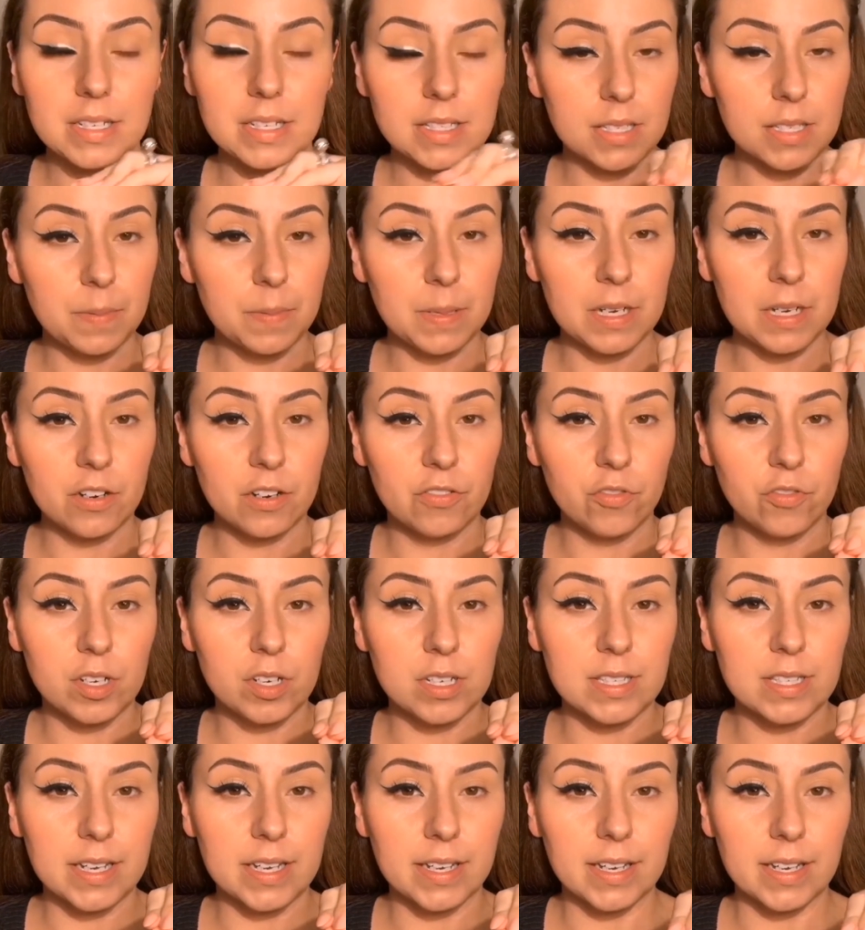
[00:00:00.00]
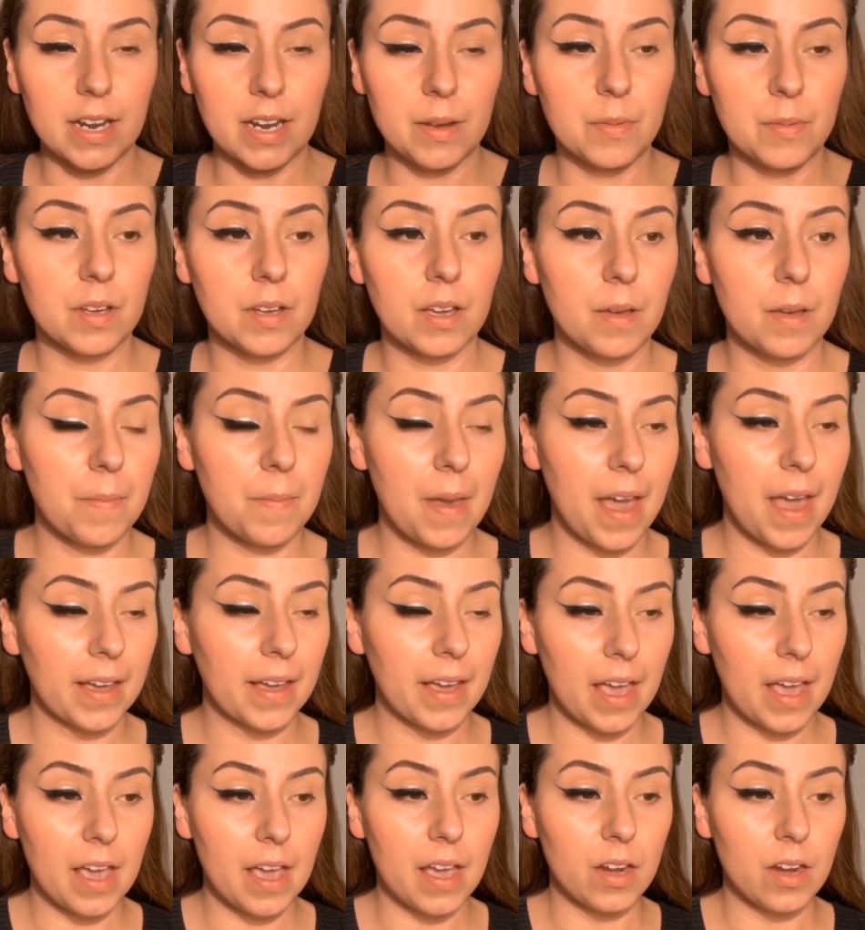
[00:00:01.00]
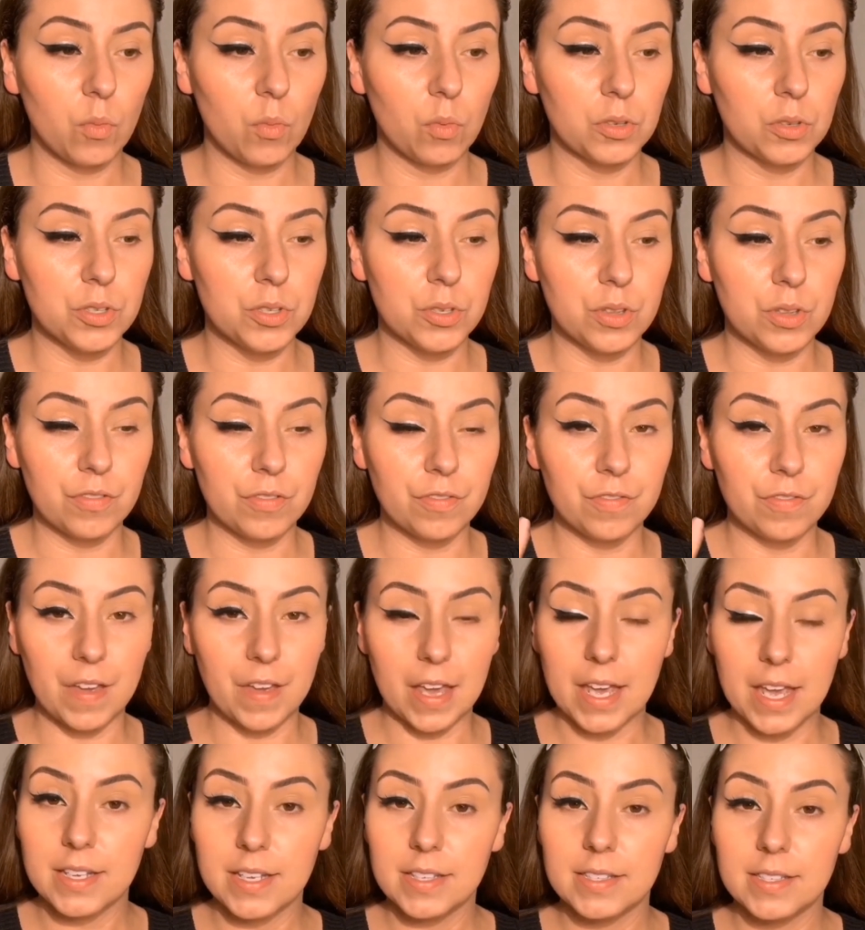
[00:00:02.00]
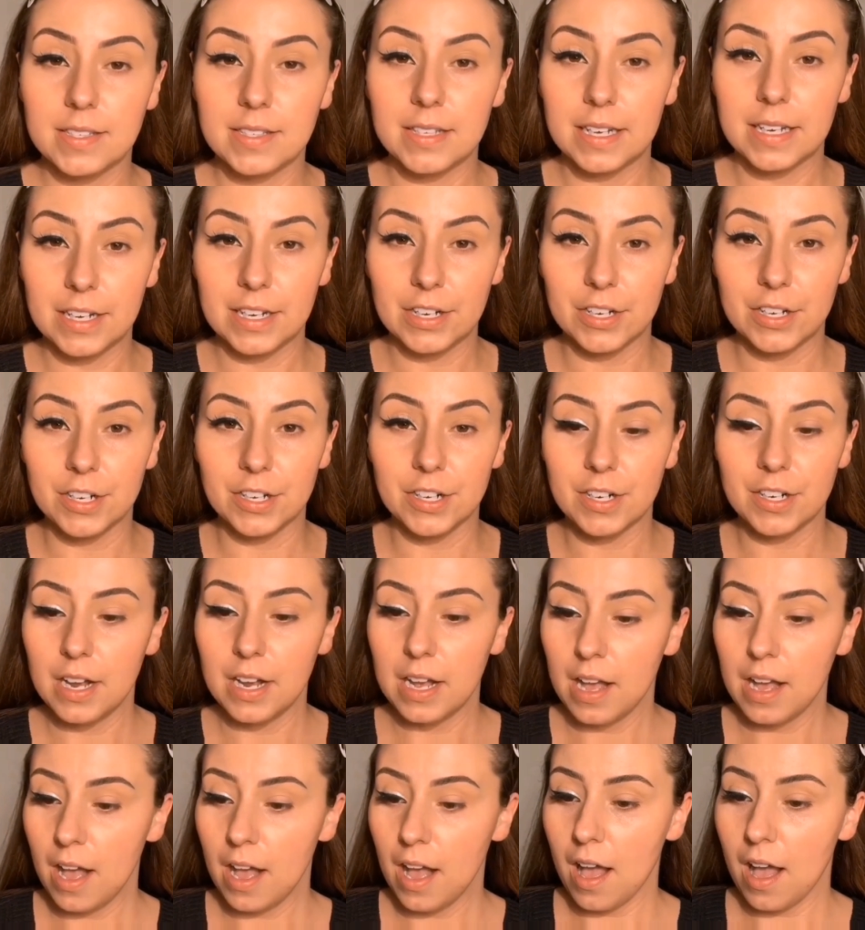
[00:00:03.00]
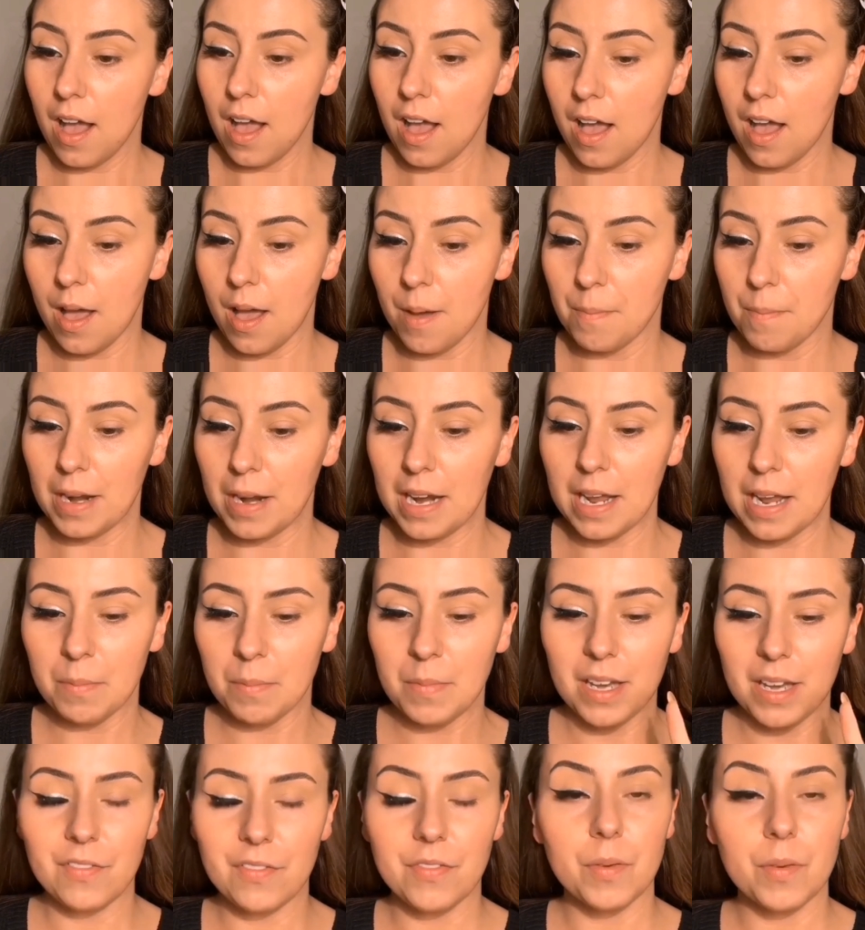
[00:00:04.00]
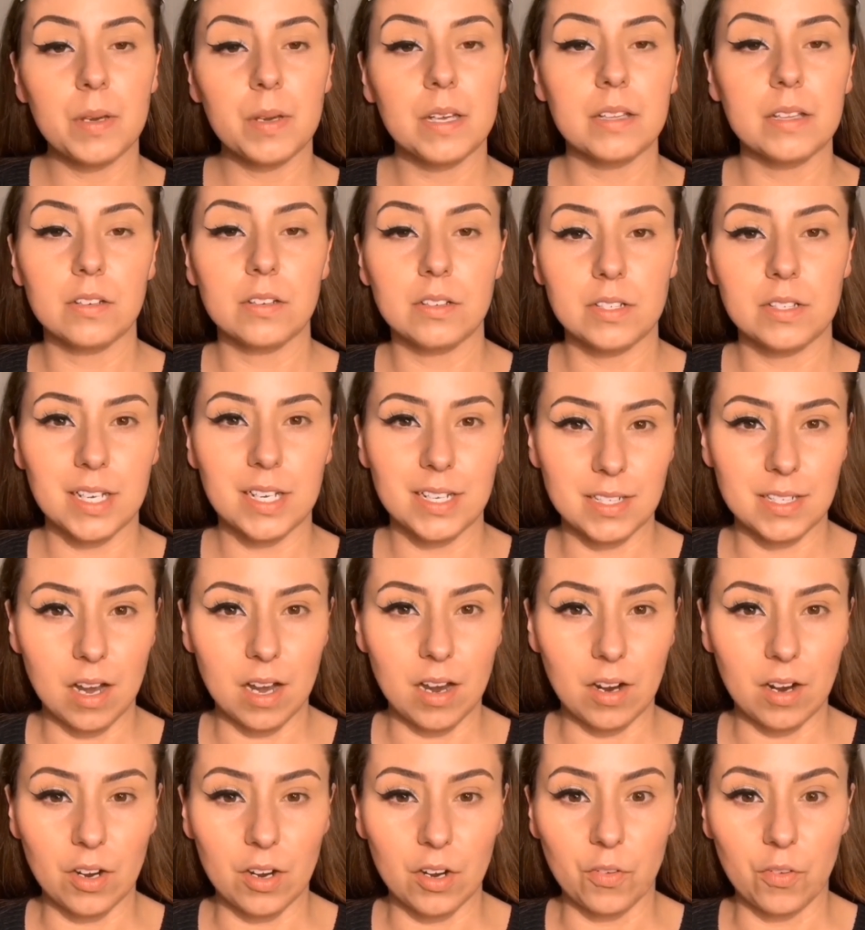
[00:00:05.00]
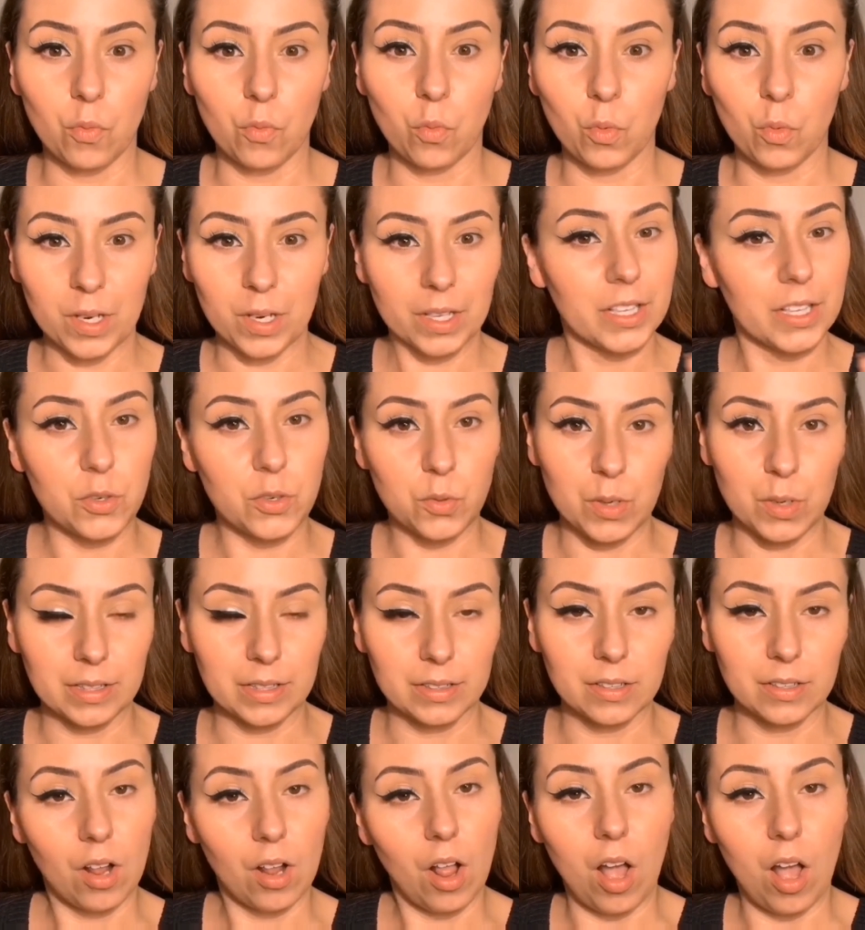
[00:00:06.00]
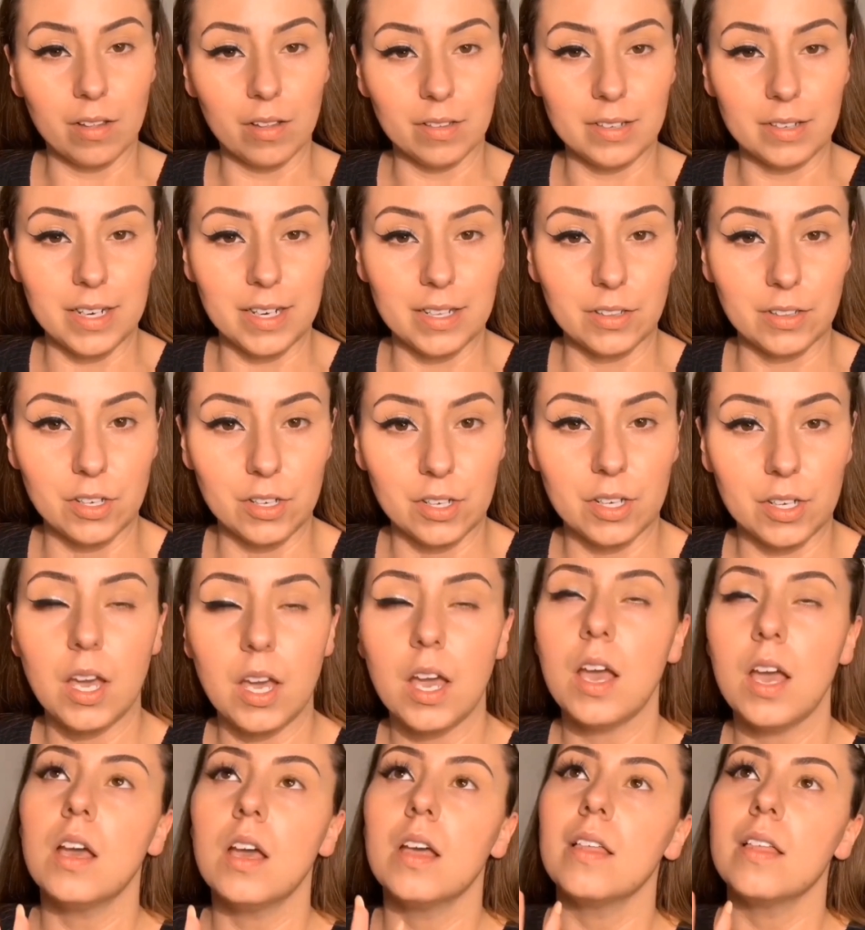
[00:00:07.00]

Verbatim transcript: Disappear for a second. I'm going to come back and we'll do the face here. Um, but I am kind of filming a little TikTok on a really quick little holiday look.